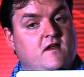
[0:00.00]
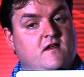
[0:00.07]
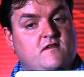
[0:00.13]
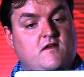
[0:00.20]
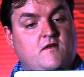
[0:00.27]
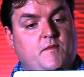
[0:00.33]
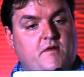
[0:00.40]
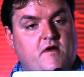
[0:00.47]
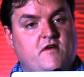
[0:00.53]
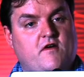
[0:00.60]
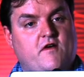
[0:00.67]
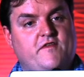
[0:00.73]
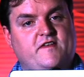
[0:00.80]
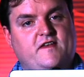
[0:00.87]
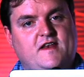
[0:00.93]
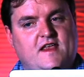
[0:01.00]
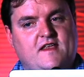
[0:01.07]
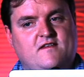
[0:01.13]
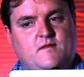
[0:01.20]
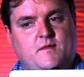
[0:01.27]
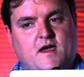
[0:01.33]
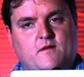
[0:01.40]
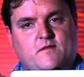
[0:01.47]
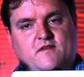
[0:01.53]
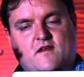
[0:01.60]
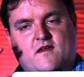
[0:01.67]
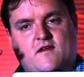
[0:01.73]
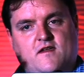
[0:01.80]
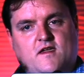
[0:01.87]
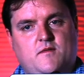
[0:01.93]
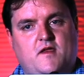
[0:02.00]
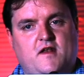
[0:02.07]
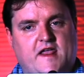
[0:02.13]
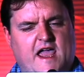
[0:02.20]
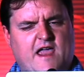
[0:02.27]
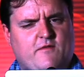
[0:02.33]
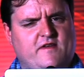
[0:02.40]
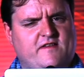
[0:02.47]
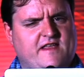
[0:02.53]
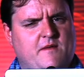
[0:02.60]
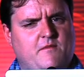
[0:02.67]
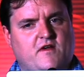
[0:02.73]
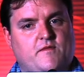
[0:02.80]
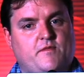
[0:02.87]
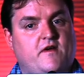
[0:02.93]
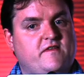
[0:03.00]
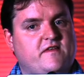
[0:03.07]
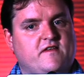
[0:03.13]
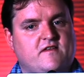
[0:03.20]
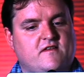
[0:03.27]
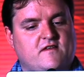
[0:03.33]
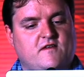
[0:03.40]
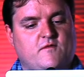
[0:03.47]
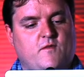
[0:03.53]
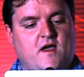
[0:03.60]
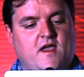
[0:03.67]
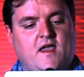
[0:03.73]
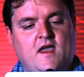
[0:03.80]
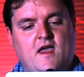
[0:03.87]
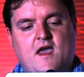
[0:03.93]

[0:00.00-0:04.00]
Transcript: So the broker obviously needs to be able to communicate with the sandbox process in some way.